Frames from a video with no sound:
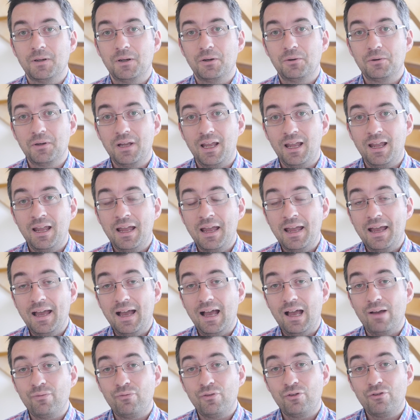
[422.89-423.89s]
Okay,
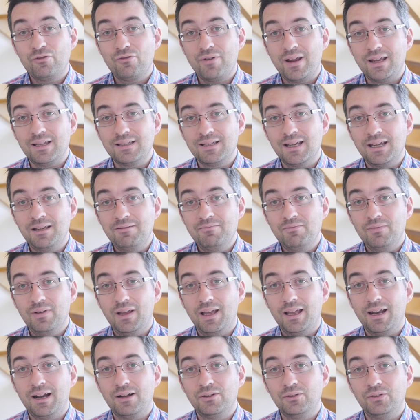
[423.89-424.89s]
have a great time,
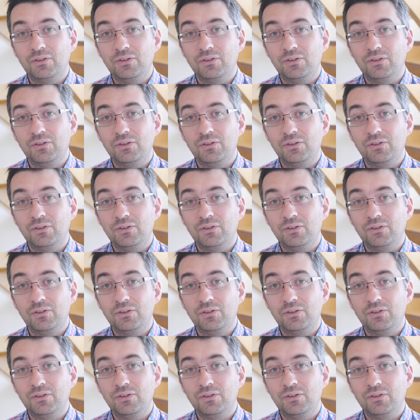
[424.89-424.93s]
and I'll